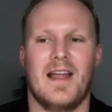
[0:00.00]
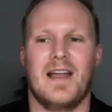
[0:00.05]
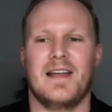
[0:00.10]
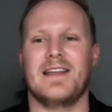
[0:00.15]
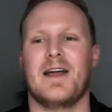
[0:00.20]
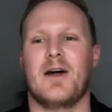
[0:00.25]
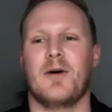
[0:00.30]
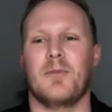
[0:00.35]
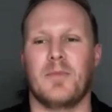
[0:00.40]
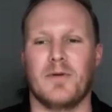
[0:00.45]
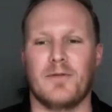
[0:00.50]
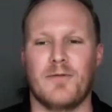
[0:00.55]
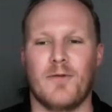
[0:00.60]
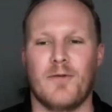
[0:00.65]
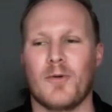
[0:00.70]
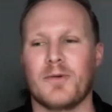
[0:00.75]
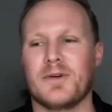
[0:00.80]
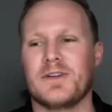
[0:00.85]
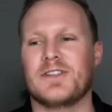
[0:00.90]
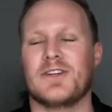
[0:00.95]
Now,
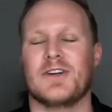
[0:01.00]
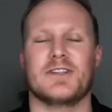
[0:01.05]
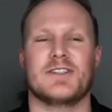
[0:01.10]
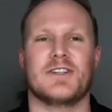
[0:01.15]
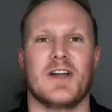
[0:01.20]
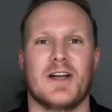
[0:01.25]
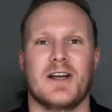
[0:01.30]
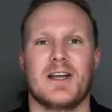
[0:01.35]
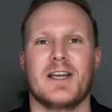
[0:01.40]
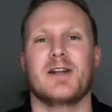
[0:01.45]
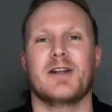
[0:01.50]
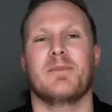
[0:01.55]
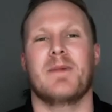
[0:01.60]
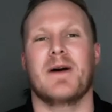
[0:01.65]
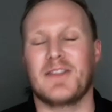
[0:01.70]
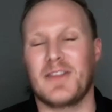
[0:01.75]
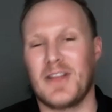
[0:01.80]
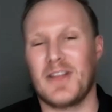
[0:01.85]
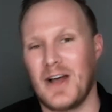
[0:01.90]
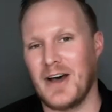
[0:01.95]
before we start talking
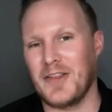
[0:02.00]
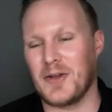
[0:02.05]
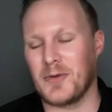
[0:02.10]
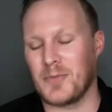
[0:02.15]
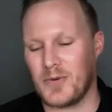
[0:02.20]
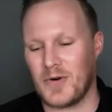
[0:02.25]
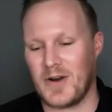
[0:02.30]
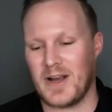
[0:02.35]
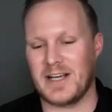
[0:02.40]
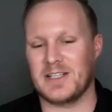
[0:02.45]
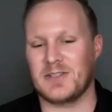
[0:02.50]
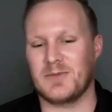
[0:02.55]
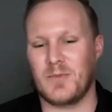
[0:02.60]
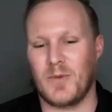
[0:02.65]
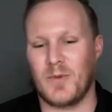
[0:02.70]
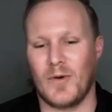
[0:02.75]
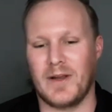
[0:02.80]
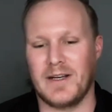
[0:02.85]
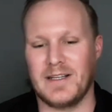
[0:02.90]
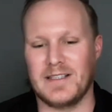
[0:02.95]
about the other price
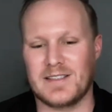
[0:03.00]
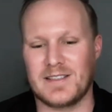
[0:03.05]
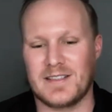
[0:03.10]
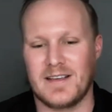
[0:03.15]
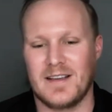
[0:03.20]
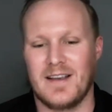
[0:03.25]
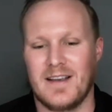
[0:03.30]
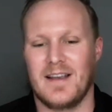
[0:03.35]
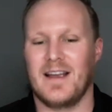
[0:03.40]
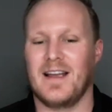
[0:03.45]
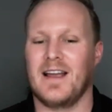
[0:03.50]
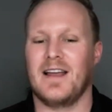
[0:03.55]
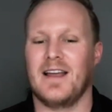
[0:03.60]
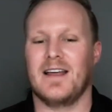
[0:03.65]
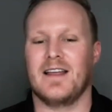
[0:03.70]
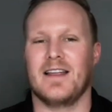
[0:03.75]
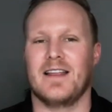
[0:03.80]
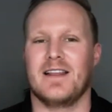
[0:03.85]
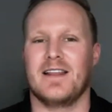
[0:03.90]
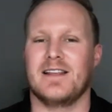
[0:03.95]
points,
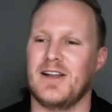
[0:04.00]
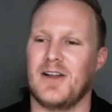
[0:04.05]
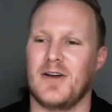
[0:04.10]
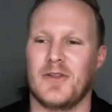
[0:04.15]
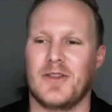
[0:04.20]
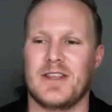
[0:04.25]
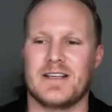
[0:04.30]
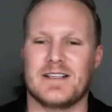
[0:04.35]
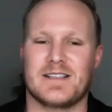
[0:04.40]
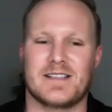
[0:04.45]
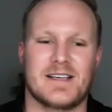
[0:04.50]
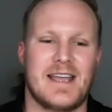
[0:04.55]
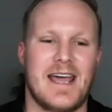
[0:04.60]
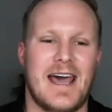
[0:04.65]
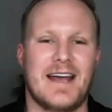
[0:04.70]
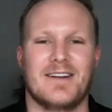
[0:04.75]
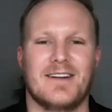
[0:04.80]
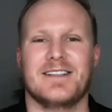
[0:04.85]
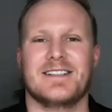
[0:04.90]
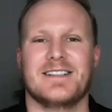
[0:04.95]
you know, this
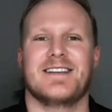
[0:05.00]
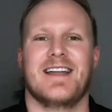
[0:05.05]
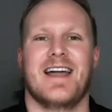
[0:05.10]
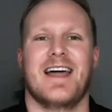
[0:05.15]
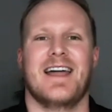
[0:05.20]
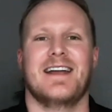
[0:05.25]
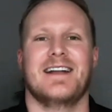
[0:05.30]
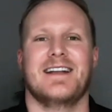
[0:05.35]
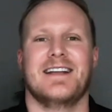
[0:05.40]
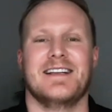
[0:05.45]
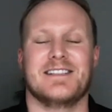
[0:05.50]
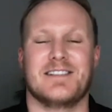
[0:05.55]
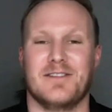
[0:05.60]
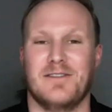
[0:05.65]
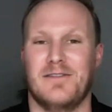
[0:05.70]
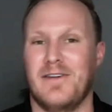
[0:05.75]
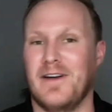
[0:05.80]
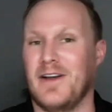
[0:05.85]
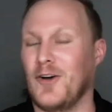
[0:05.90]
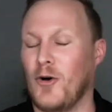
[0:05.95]
Catalyst 9 is
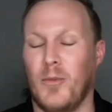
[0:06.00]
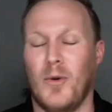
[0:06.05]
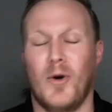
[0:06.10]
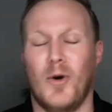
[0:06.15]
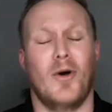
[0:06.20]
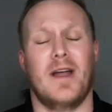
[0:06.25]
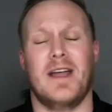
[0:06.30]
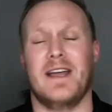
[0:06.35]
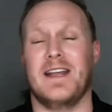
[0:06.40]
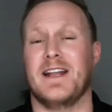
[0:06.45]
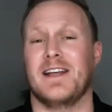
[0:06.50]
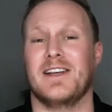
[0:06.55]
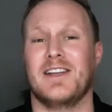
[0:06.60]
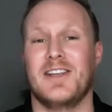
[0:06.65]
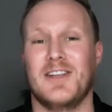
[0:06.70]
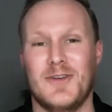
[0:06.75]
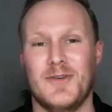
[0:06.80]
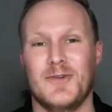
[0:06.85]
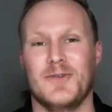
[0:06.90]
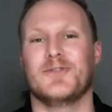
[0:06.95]
available in a
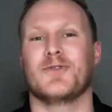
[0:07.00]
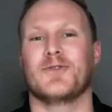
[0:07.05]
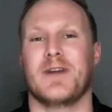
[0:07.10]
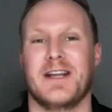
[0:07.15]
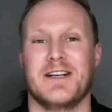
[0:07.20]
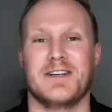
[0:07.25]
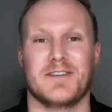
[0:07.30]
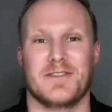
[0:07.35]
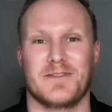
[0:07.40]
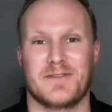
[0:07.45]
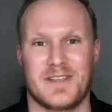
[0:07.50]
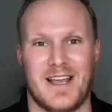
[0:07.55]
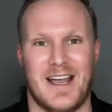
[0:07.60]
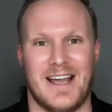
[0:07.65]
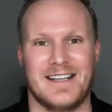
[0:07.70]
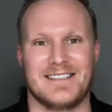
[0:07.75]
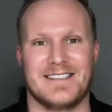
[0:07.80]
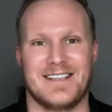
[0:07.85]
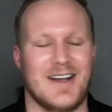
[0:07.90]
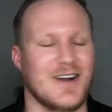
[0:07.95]
huge range of
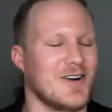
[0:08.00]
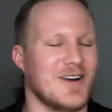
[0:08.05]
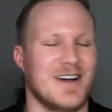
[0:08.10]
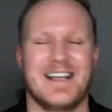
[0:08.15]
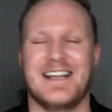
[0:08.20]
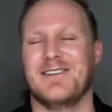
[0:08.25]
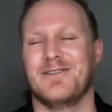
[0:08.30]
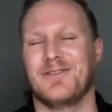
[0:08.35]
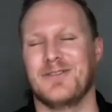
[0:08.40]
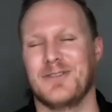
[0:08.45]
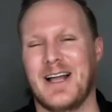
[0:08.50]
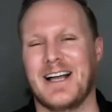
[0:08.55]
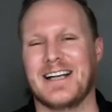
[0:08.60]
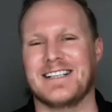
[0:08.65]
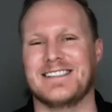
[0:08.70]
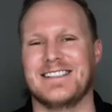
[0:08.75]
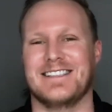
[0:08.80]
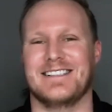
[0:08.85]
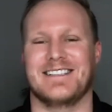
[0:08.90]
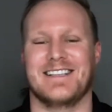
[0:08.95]
size or in
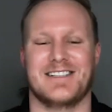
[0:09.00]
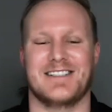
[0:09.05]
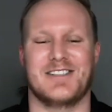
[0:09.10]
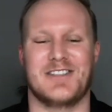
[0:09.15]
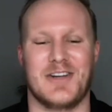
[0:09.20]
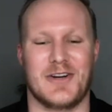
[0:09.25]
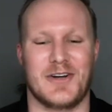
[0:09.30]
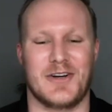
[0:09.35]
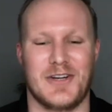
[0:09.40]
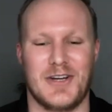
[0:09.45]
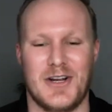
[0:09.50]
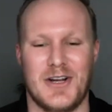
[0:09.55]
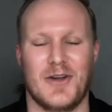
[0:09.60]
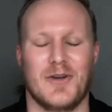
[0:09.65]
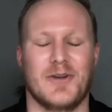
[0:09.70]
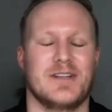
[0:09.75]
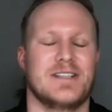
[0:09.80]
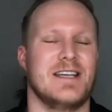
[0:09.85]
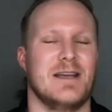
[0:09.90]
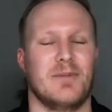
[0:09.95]
flexes this year. You
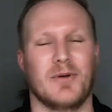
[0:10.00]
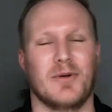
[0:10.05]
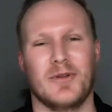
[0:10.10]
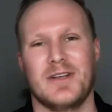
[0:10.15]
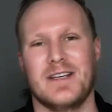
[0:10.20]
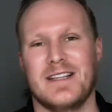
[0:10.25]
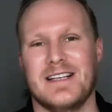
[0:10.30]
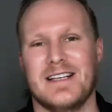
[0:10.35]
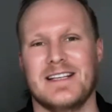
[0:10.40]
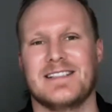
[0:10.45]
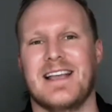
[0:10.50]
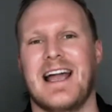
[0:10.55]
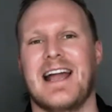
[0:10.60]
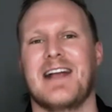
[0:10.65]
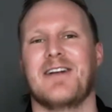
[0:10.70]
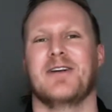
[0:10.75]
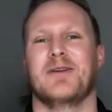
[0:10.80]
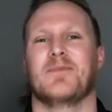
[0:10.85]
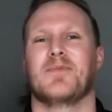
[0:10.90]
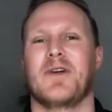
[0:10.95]
know, typically in these
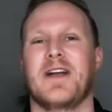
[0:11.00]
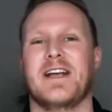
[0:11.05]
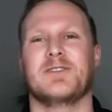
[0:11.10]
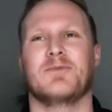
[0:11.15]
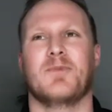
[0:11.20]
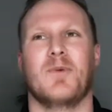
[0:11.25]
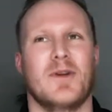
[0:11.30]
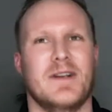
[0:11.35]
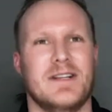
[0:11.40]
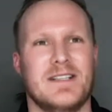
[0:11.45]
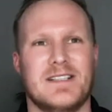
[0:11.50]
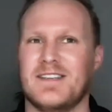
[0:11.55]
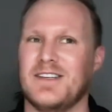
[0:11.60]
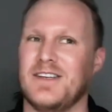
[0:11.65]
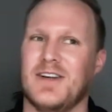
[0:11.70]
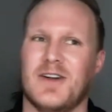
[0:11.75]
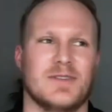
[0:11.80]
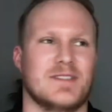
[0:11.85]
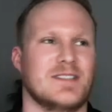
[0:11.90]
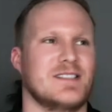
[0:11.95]
higher end price points, you
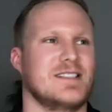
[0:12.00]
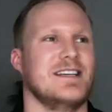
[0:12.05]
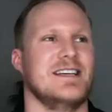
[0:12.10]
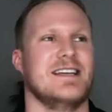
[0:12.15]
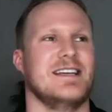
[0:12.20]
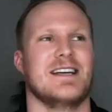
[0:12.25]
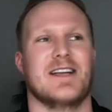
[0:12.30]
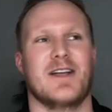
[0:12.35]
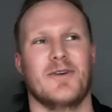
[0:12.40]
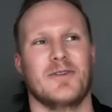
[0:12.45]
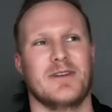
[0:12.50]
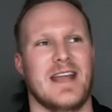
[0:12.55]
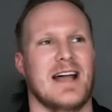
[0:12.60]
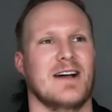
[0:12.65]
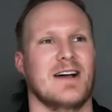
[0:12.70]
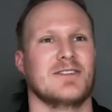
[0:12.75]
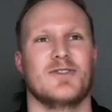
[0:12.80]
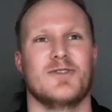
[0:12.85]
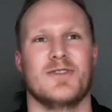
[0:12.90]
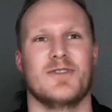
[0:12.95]
don't see it go
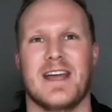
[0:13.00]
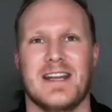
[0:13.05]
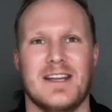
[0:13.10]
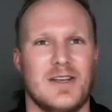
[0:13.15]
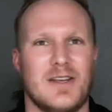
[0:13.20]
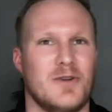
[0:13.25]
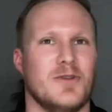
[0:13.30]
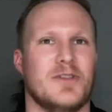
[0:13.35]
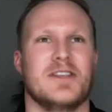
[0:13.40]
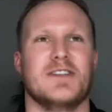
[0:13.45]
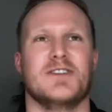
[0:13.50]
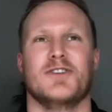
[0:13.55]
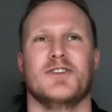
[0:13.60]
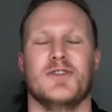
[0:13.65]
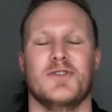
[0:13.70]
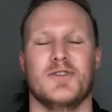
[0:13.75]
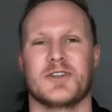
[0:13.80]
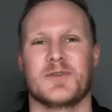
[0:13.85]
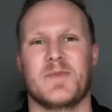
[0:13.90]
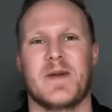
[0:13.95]
down to that youth and
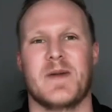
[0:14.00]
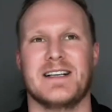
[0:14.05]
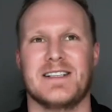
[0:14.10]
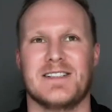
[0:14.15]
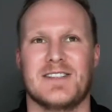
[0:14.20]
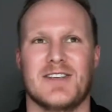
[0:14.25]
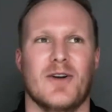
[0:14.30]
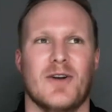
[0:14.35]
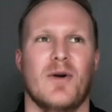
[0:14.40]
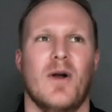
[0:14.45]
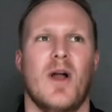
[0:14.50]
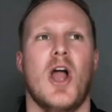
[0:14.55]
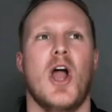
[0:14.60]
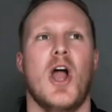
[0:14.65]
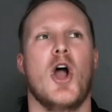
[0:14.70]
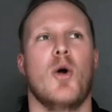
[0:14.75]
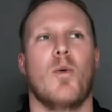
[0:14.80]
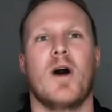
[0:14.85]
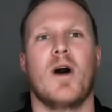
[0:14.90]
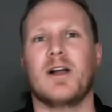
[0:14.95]
junior spec. So
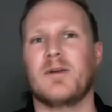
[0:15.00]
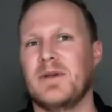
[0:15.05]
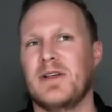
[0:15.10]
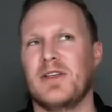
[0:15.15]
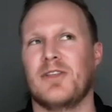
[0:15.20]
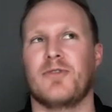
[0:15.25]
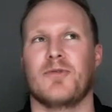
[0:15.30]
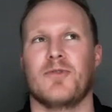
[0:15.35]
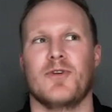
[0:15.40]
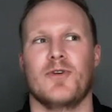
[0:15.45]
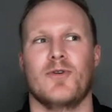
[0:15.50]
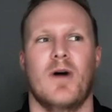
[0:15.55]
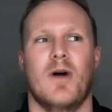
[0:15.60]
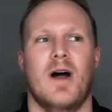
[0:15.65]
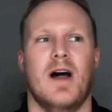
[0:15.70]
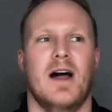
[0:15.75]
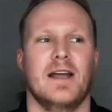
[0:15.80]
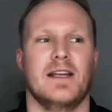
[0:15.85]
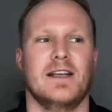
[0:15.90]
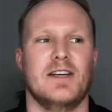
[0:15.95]
walk me through,
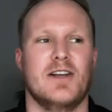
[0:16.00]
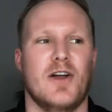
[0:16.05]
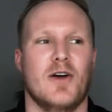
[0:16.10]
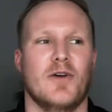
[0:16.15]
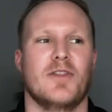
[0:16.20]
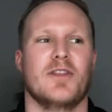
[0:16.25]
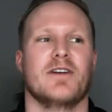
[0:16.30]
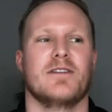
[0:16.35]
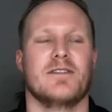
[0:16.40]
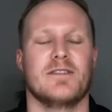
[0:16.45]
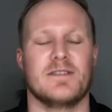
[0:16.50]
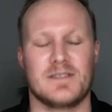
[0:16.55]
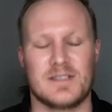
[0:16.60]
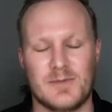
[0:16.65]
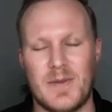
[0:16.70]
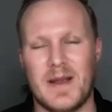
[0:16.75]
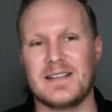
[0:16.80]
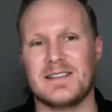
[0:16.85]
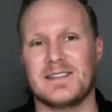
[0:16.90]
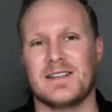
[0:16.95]
you know, the
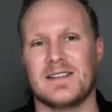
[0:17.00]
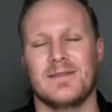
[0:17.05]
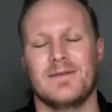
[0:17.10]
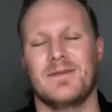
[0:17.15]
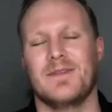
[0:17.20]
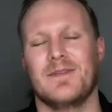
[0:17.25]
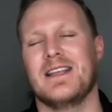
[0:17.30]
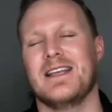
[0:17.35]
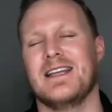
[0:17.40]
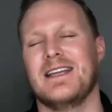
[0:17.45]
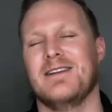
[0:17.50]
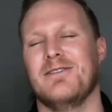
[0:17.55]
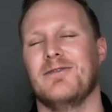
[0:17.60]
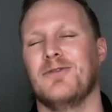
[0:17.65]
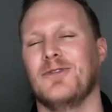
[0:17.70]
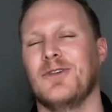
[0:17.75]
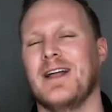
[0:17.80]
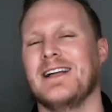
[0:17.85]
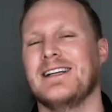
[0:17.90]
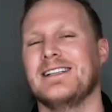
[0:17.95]
specs, the
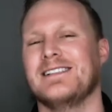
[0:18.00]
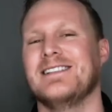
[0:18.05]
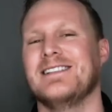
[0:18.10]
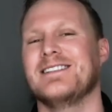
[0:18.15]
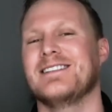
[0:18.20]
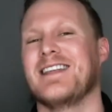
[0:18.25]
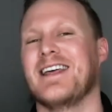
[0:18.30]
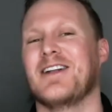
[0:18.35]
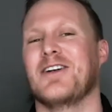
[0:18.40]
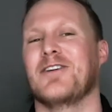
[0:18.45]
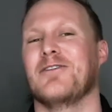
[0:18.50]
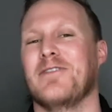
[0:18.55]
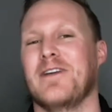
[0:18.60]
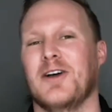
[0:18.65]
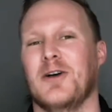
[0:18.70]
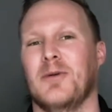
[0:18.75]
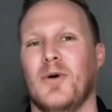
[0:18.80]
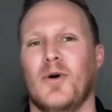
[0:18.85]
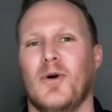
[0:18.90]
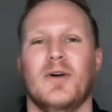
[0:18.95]
flexes that are
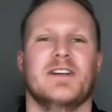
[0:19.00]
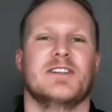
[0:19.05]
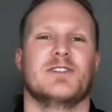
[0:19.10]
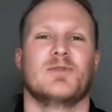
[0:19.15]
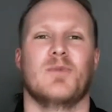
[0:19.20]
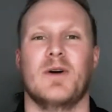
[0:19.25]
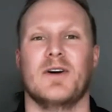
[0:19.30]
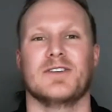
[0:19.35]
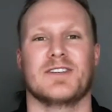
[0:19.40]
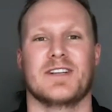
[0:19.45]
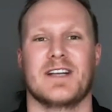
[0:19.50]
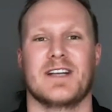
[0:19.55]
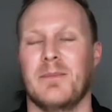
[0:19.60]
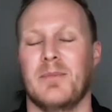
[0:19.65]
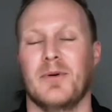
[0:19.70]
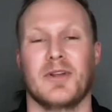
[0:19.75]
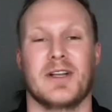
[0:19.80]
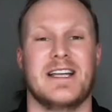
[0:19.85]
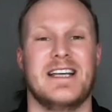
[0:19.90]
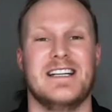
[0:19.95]
available, as well as a
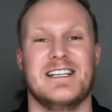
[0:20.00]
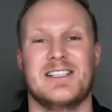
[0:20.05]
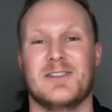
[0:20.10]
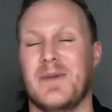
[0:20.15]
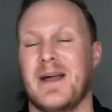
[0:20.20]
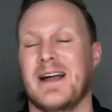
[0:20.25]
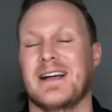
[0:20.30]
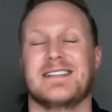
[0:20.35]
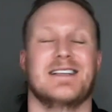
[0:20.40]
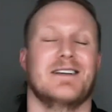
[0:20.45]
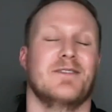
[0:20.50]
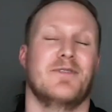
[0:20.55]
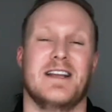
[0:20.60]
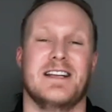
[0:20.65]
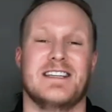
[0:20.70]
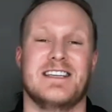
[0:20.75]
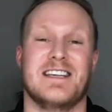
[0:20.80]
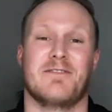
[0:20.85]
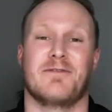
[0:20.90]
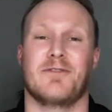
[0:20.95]
couple of key specs if they
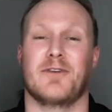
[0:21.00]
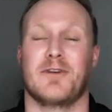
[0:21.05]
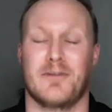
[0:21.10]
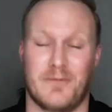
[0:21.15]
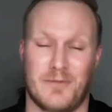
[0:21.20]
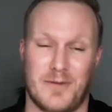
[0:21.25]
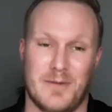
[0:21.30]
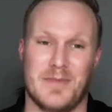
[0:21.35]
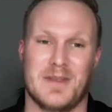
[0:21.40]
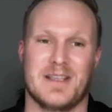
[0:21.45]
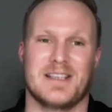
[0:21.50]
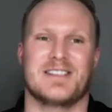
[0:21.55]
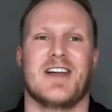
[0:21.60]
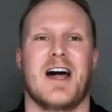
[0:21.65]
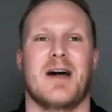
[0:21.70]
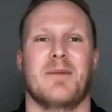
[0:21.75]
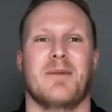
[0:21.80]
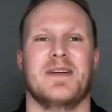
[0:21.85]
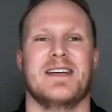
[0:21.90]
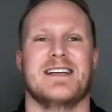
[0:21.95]
differ from this
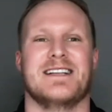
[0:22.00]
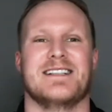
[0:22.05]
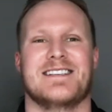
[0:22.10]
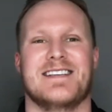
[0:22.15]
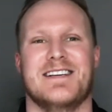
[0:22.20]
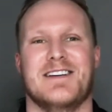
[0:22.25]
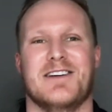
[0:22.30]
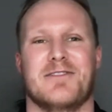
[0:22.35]
top end senior